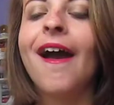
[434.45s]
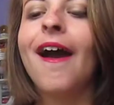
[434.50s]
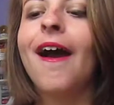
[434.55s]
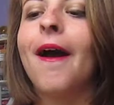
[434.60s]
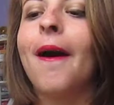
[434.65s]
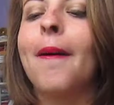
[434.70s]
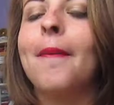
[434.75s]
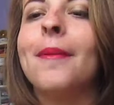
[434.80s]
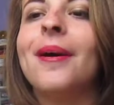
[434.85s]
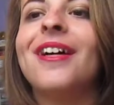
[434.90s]

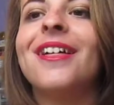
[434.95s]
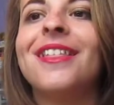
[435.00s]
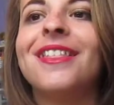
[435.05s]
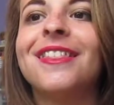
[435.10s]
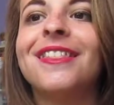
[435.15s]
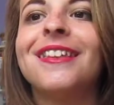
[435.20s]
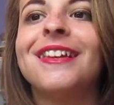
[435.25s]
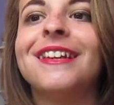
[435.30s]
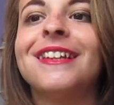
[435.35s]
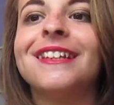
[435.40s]
Um,
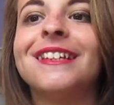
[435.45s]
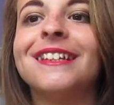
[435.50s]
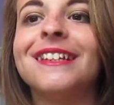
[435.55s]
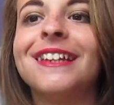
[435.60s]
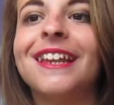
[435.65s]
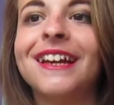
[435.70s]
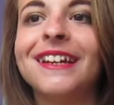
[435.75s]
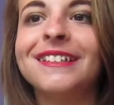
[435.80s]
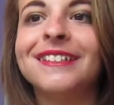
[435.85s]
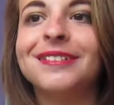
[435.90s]
the
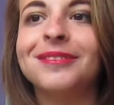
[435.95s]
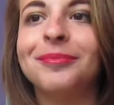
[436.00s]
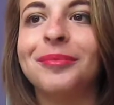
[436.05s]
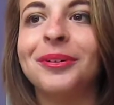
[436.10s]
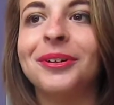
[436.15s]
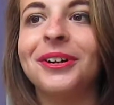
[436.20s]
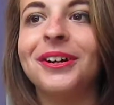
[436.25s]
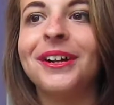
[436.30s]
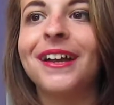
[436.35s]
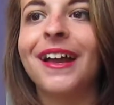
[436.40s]
next
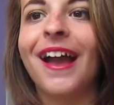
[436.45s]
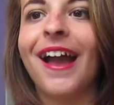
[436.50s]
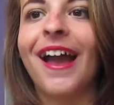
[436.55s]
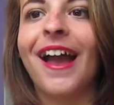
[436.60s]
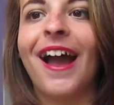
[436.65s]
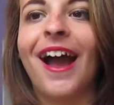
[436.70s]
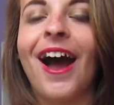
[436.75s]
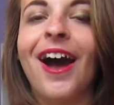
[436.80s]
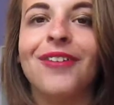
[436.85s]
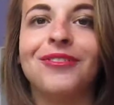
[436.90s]
book I
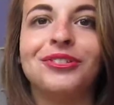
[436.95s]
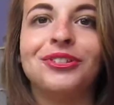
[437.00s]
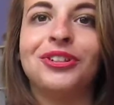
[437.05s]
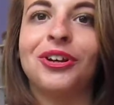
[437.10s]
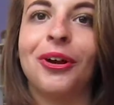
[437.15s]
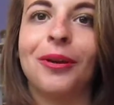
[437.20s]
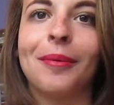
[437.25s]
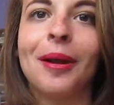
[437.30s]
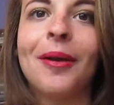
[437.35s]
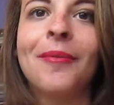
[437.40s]
have to
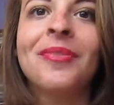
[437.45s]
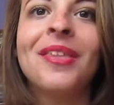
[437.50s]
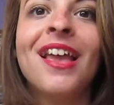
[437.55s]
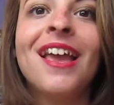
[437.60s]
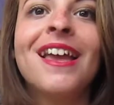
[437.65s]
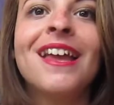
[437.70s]
talk about